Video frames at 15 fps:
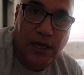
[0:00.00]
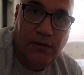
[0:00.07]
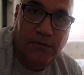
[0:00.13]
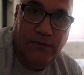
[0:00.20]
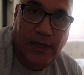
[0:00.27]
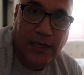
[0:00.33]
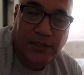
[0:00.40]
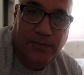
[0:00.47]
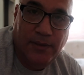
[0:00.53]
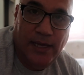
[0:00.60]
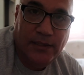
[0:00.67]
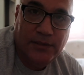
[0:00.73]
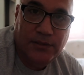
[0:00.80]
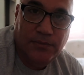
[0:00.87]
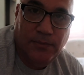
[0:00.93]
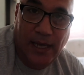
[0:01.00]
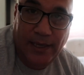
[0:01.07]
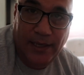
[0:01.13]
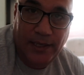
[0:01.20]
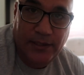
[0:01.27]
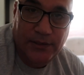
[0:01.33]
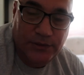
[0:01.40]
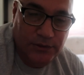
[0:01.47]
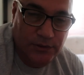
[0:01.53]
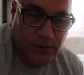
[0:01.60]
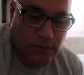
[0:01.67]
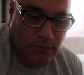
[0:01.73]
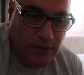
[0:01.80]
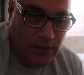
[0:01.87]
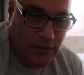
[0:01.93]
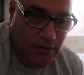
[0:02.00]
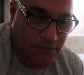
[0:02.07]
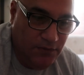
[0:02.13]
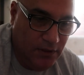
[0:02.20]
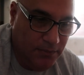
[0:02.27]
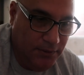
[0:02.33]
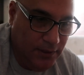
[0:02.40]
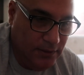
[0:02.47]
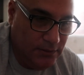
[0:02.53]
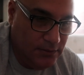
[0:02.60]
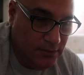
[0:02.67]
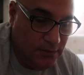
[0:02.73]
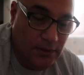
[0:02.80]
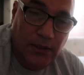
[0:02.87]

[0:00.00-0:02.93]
of expats my age over there in the Philippines.